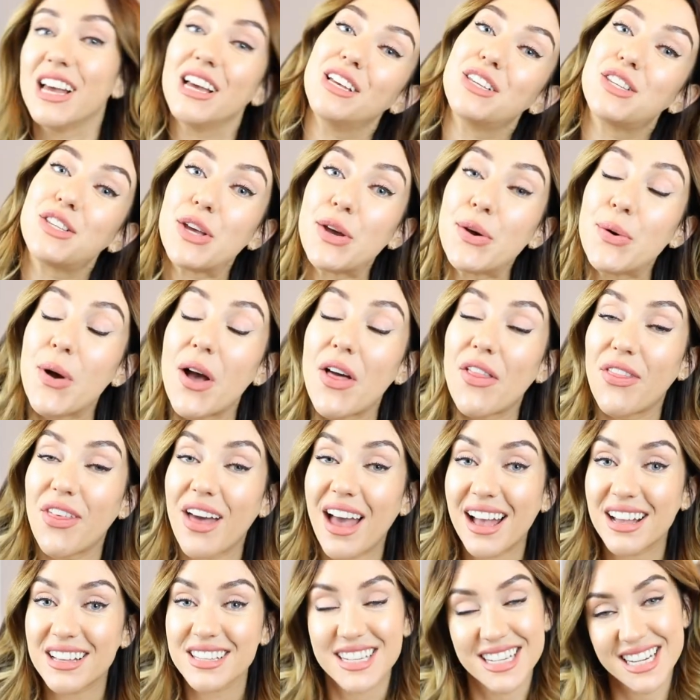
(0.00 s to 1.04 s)
So
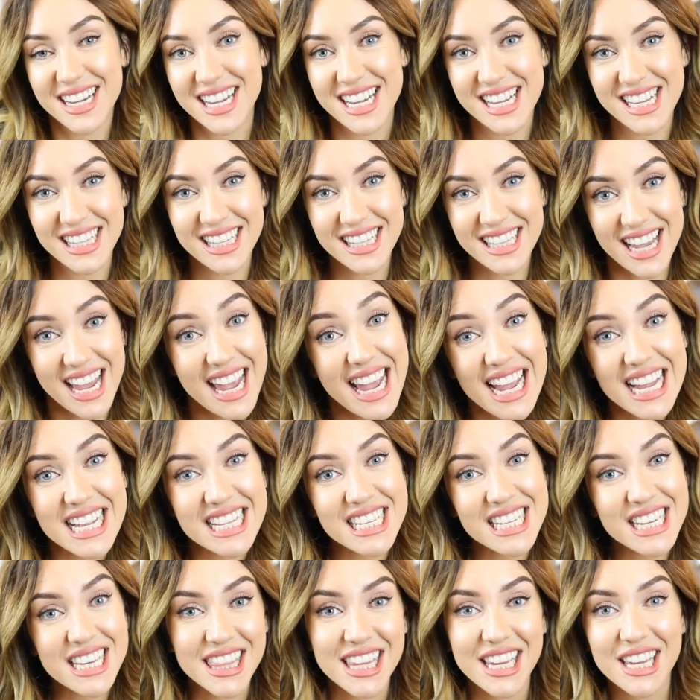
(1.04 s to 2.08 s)
that is
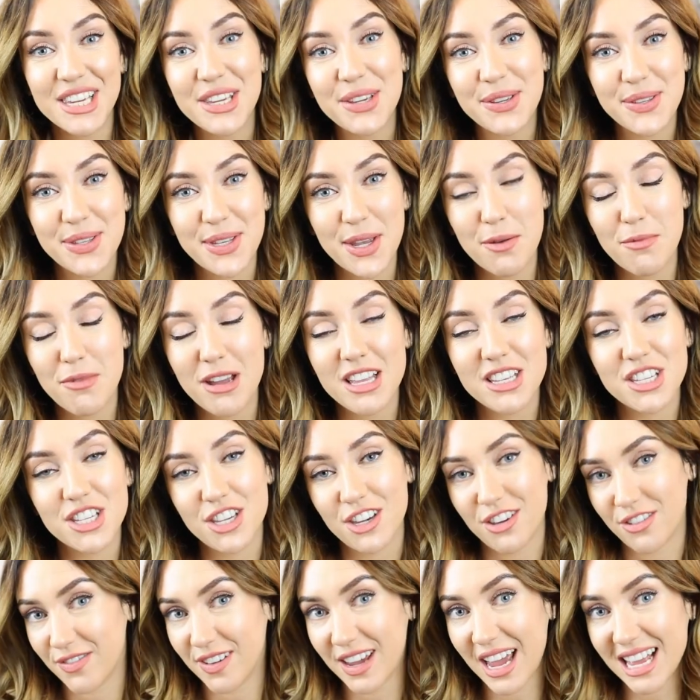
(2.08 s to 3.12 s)
it. Thank you so much.
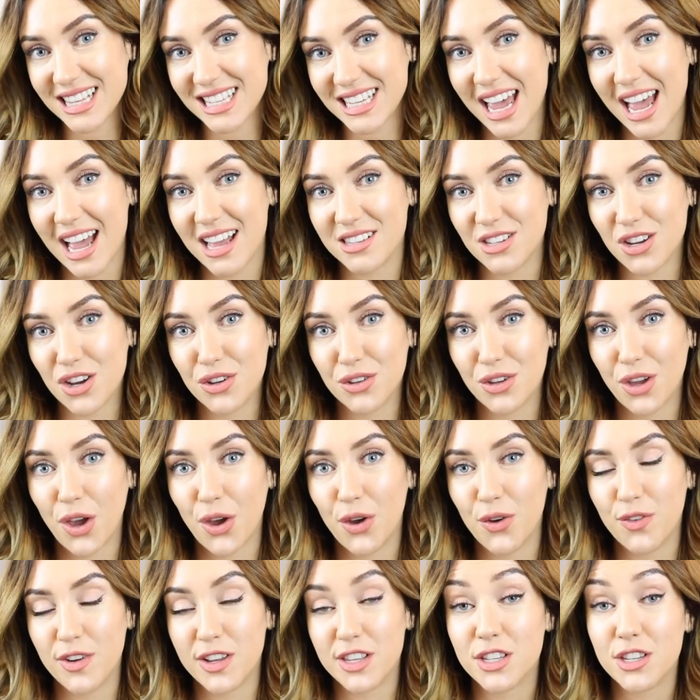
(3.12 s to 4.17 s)
Don't forget to head on
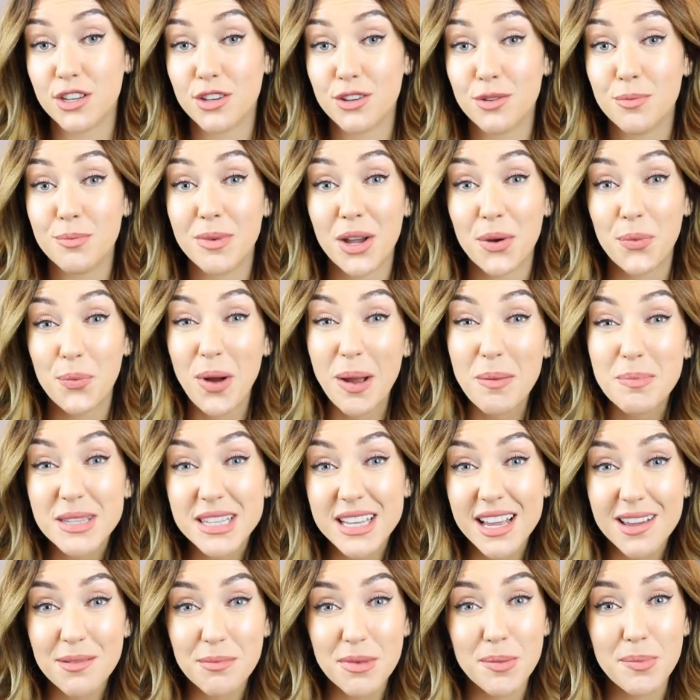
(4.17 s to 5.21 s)
over to my
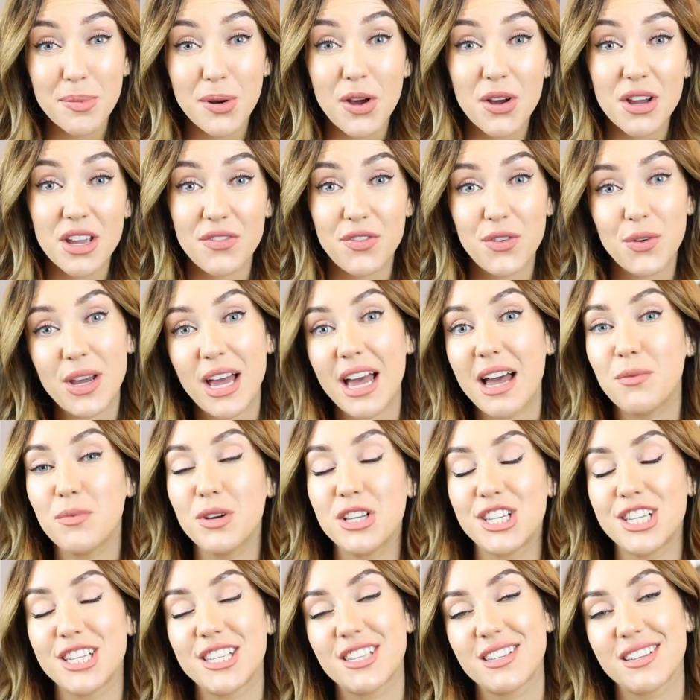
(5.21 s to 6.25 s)
website, my blog if you can,
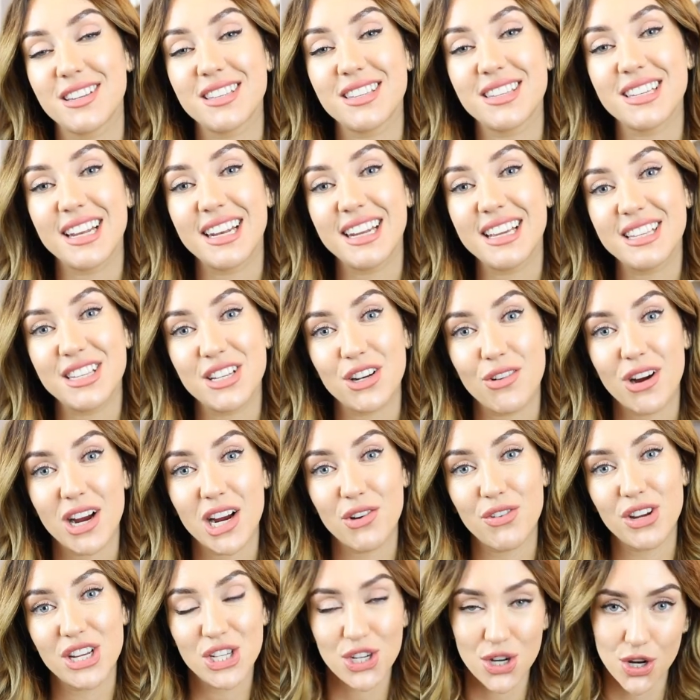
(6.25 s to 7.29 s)
which is just lisa
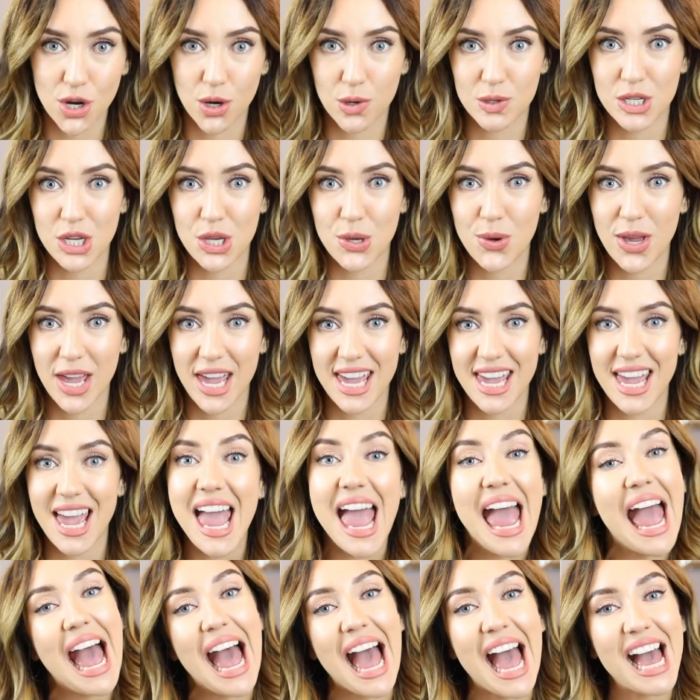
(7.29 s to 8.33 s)
gregory dot co dot uk,
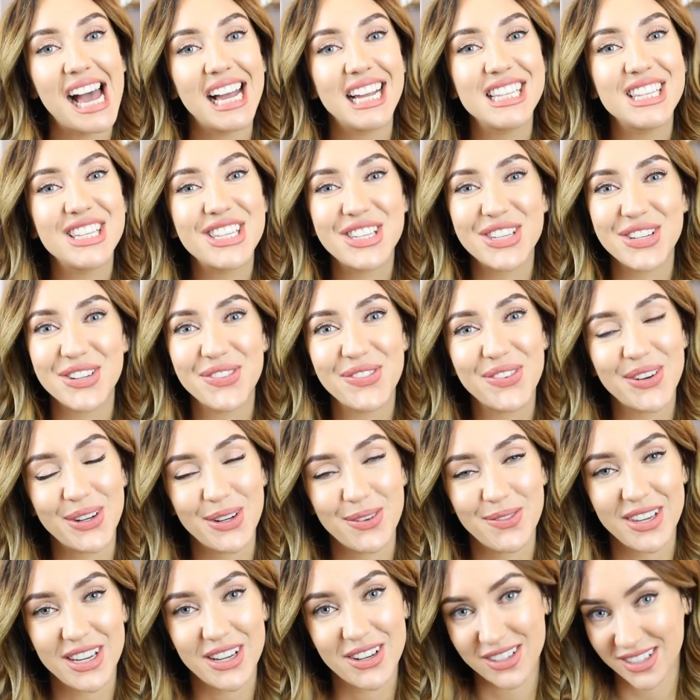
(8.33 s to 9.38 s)
and to follow
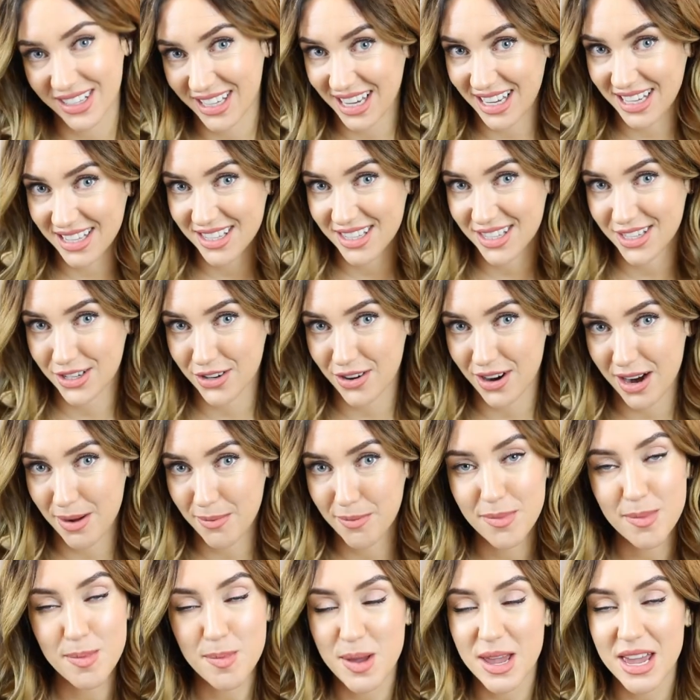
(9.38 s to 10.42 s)
me on
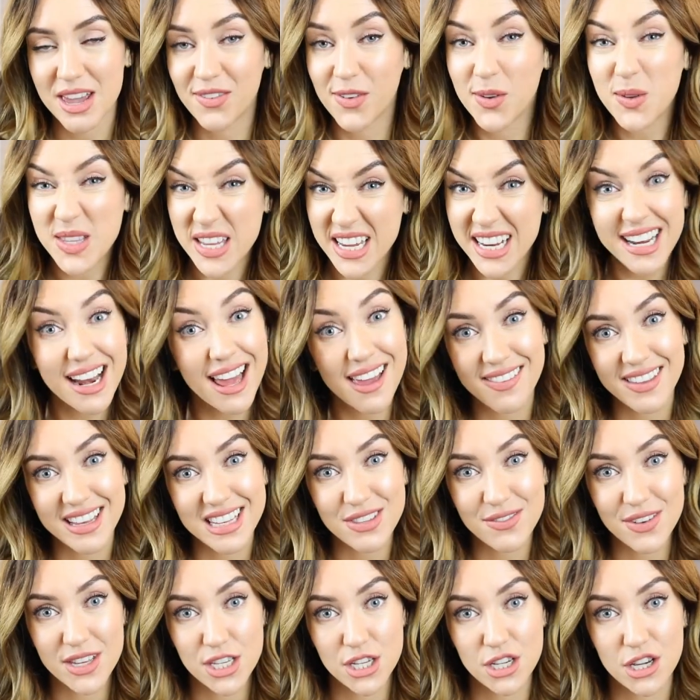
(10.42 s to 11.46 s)
Instagram. If you did like this
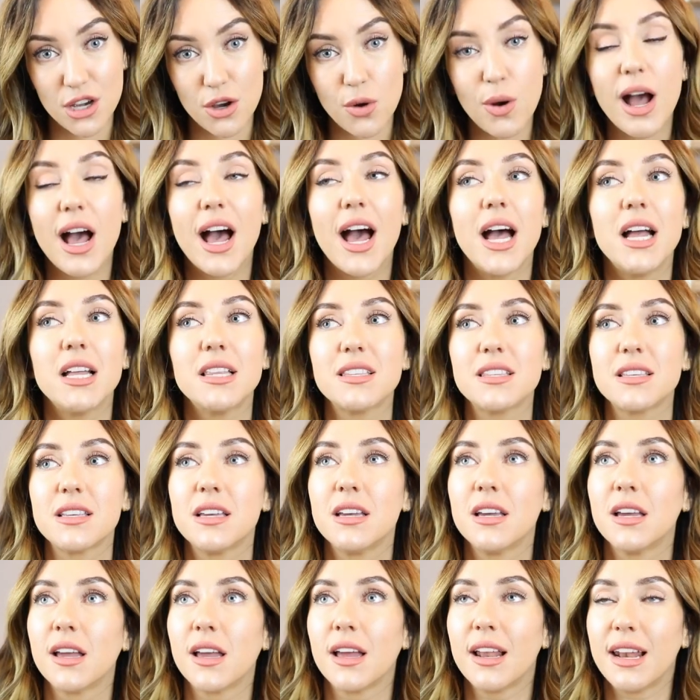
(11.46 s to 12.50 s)
video, and
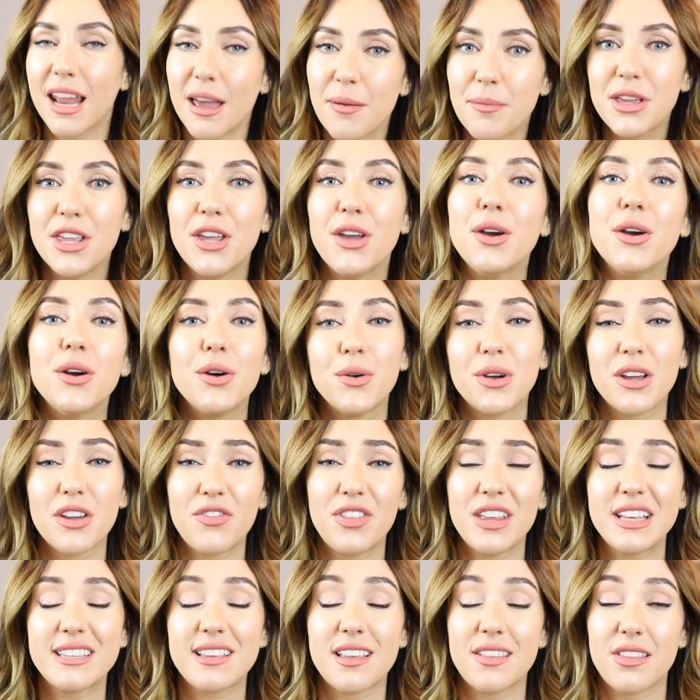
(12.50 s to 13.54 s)
let me know, give
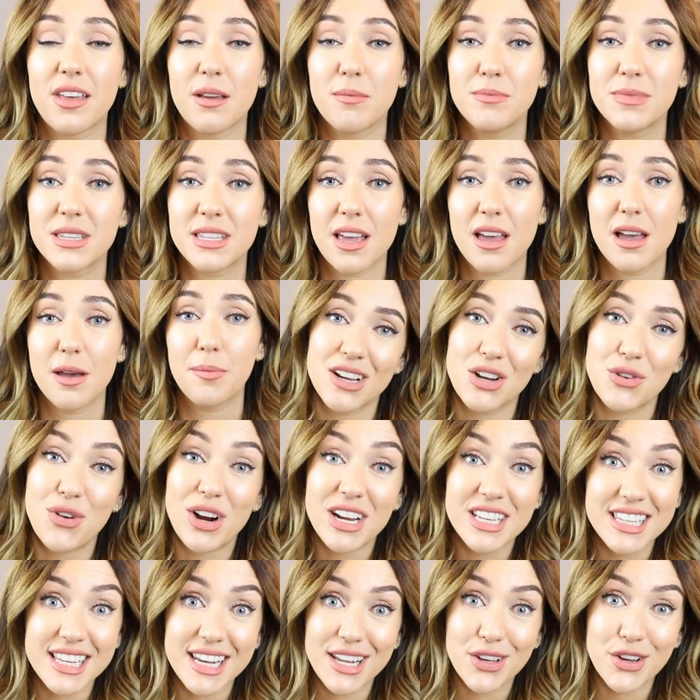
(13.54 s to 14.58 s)
this a thumbs up,
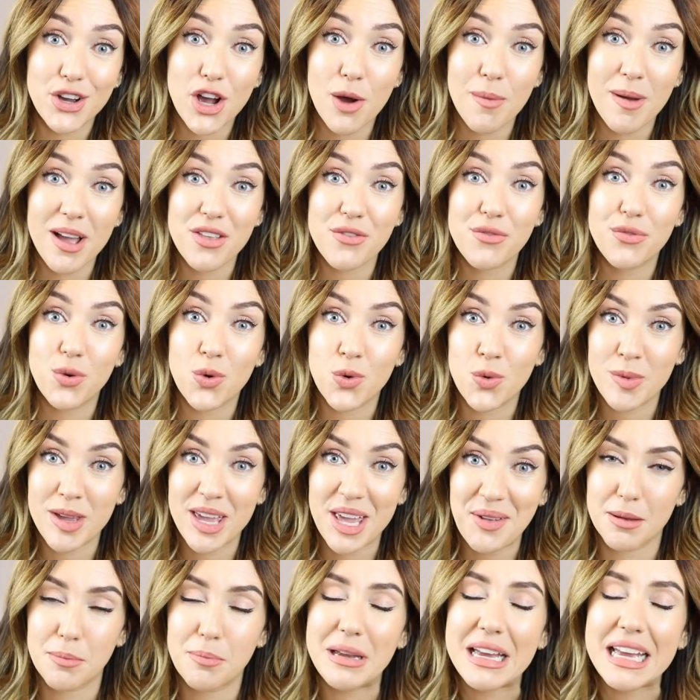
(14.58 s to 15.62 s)
write a little comment for
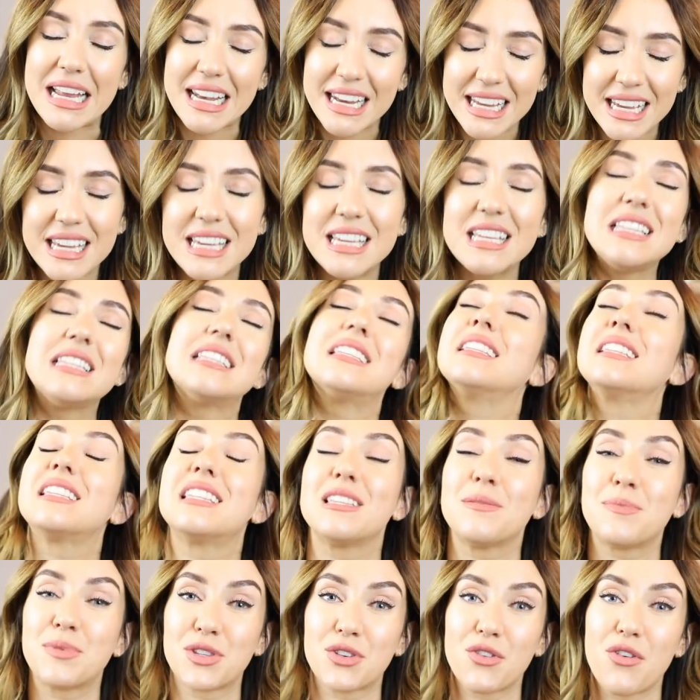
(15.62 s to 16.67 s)
me. Please
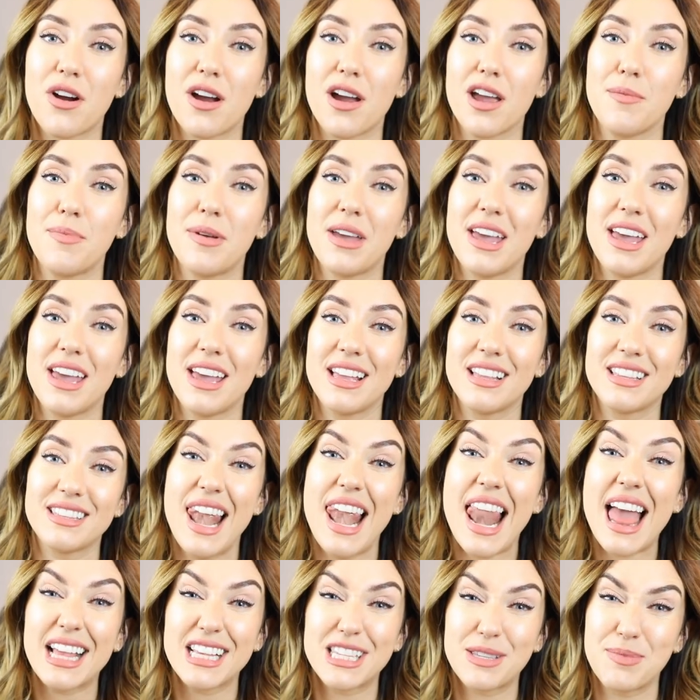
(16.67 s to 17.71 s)
subscribe. It
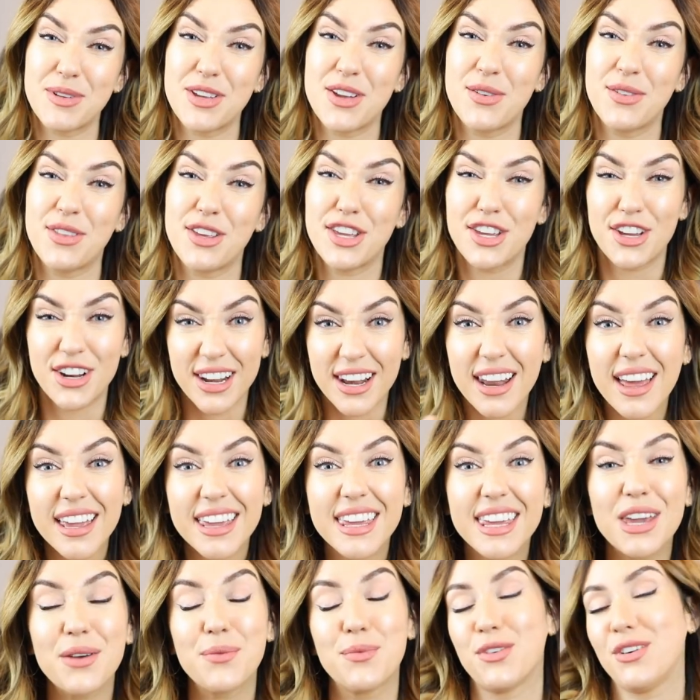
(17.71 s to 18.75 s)
lets me know that you're
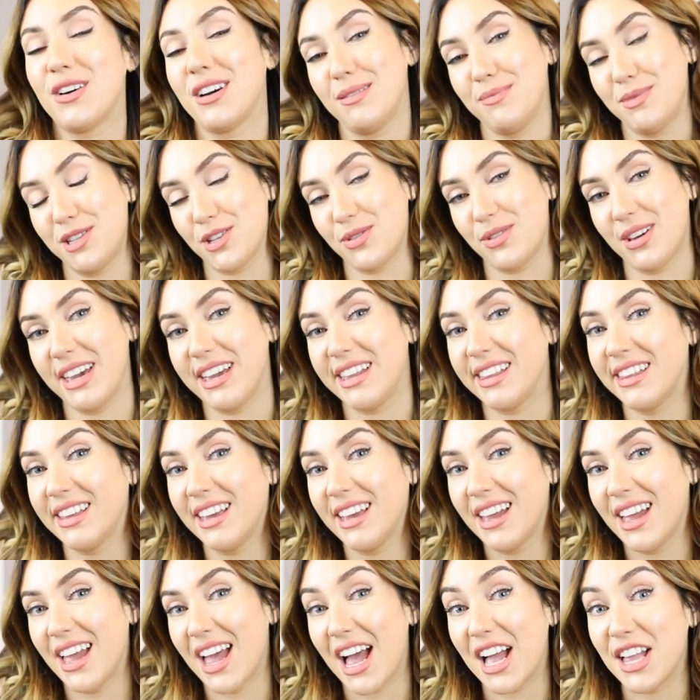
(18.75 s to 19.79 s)
liking what I'm doing
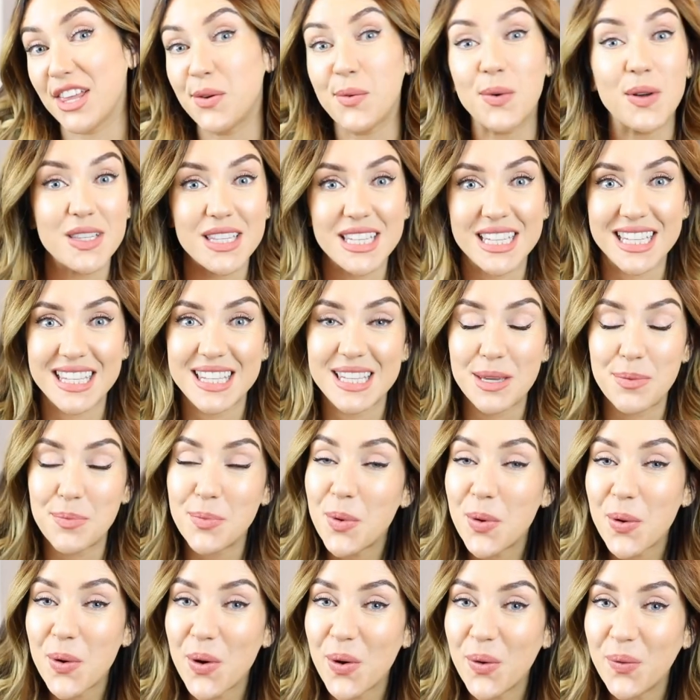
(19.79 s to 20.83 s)
and you want to see
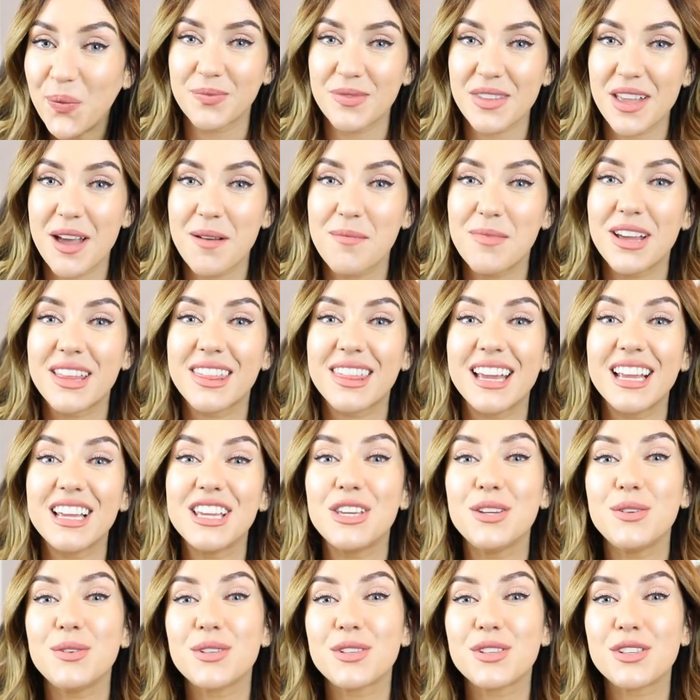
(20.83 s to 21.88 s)
more. But thank
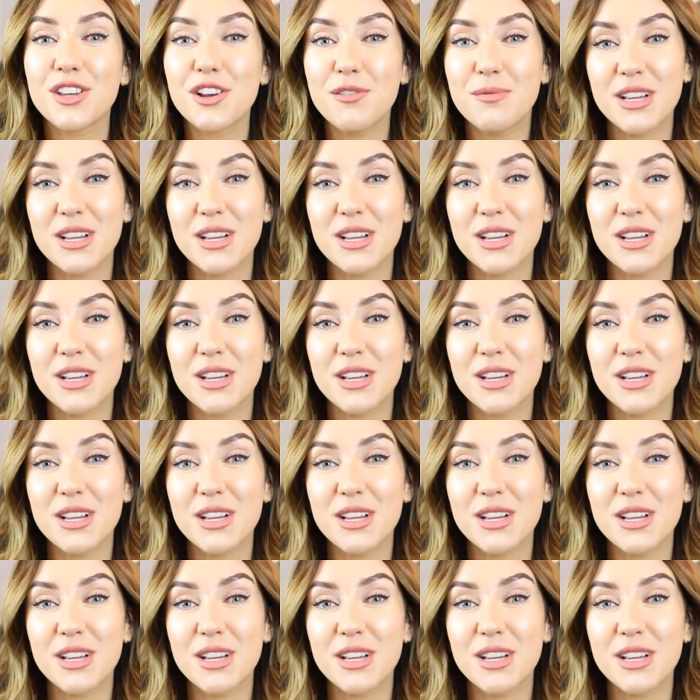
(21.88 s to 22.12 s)
you so